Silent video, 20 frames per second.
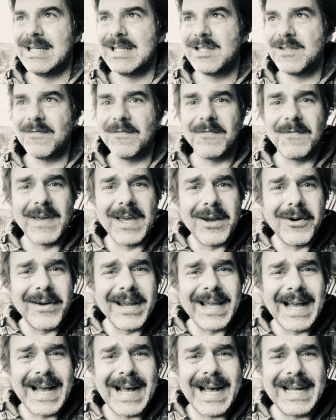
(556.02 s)
It's
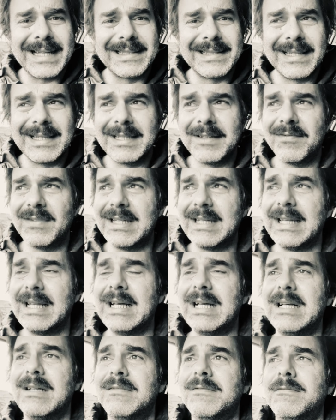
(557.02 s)
very hard to live in
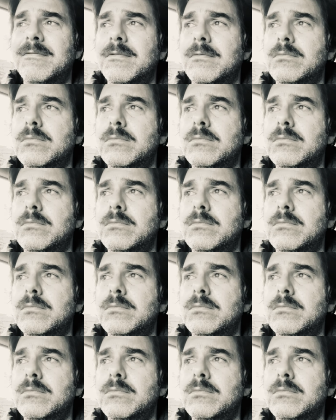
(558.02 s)
love.